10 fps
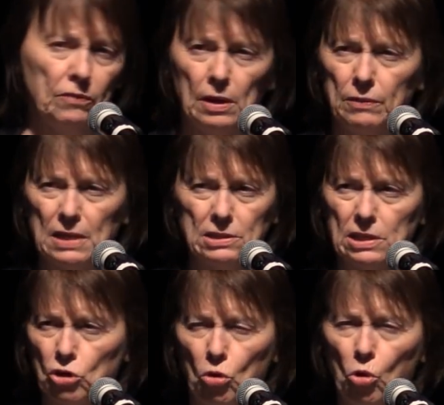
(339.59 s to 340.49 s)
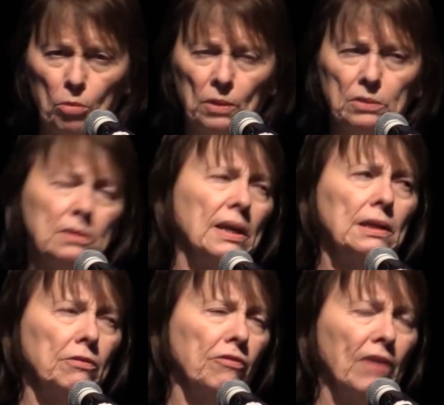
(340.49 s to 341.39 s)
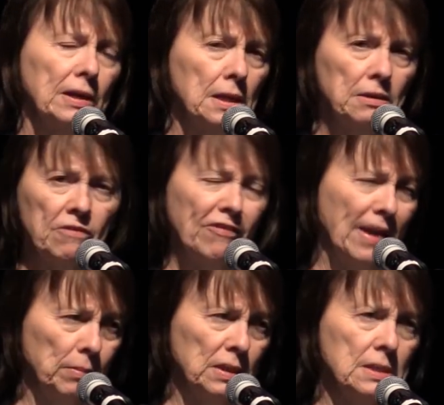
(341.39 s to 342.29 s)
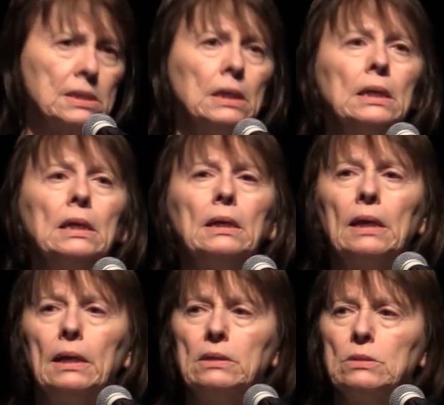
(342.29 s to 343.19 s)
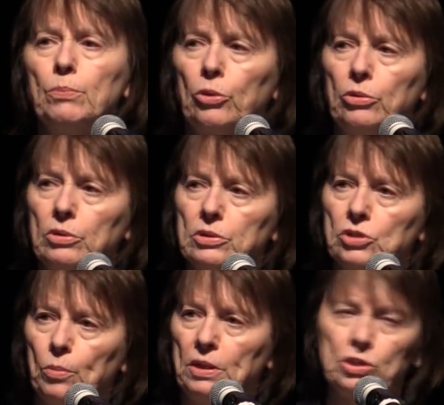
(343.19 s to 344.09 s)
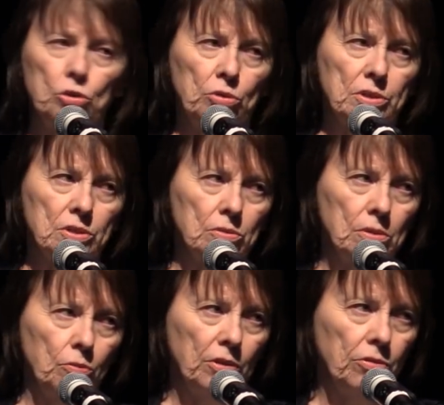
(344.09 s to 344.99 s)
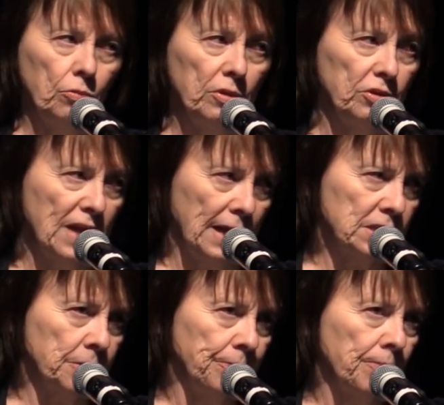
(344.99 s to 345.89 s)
have had such a horrible negative effect on families and burdened so many students with, with debt.